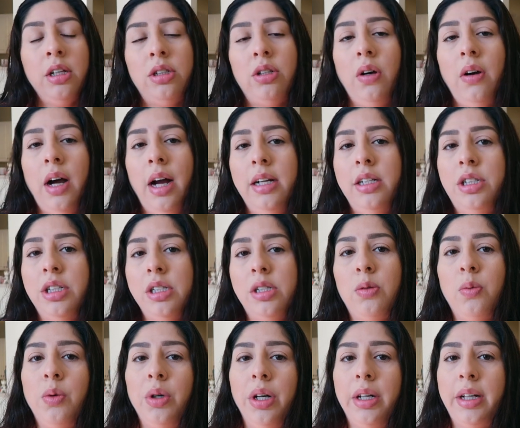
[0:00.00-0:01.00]
So I
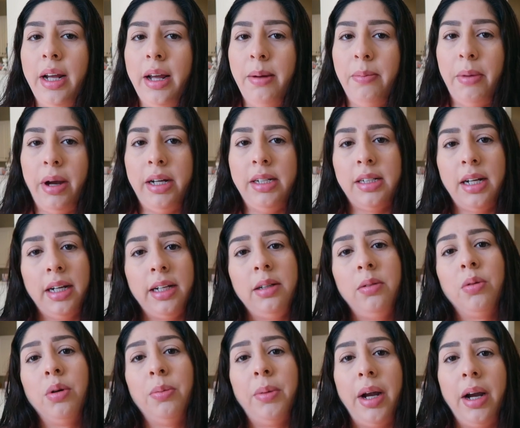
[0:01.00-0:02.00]
just work in my
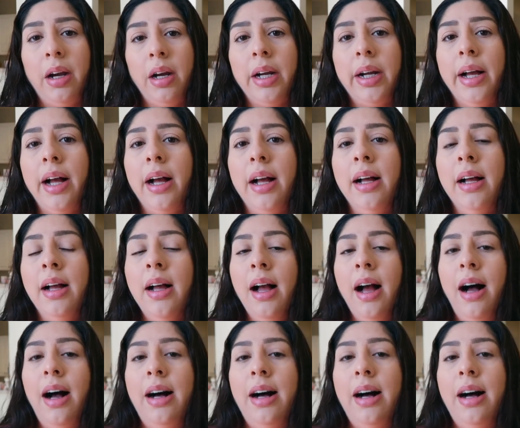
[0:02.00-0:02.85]
dining room area.